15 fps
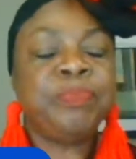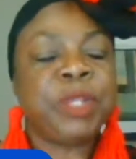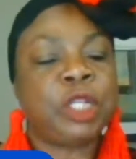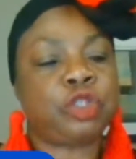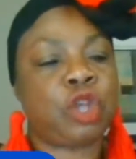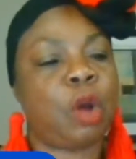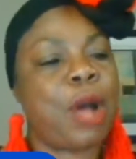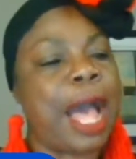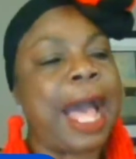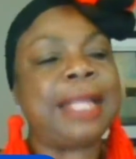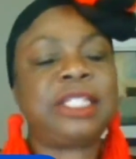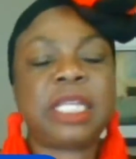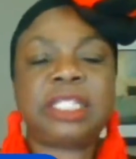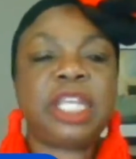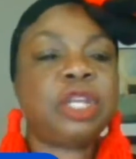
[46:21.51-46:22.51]
So I
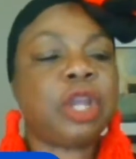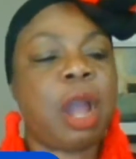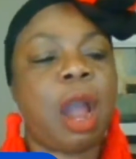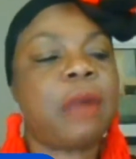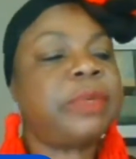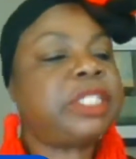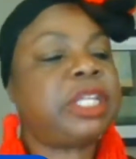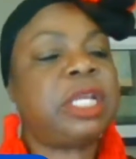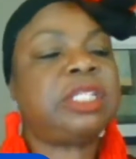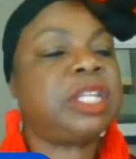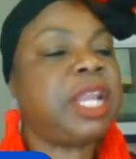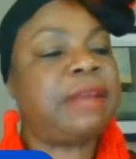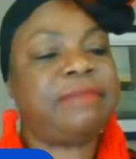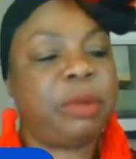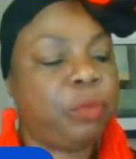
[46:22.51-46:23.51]
just encourage each and
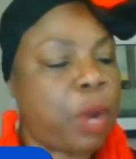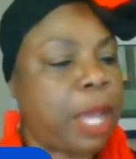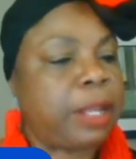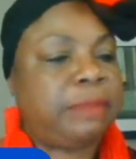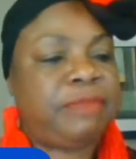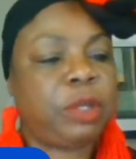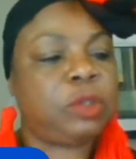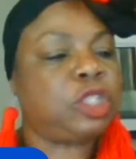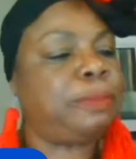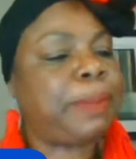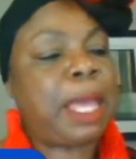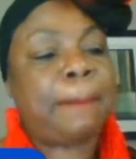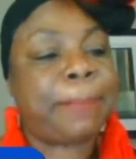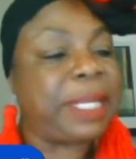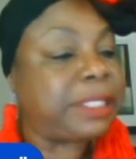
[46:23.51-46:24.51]
every one of you to be
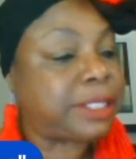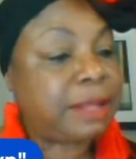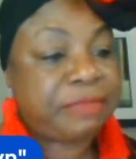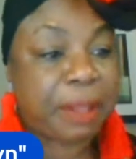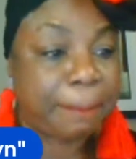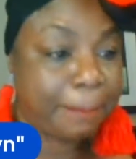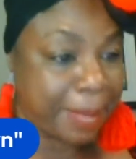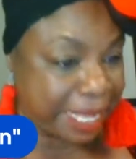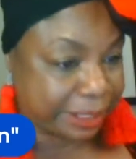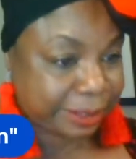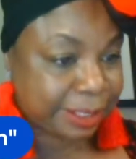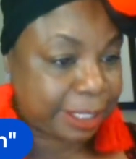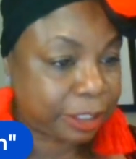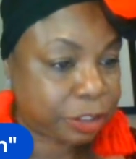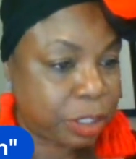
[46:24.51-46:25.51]
a piece of the
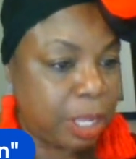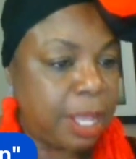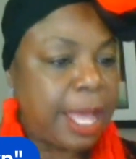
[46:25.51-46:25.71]
message.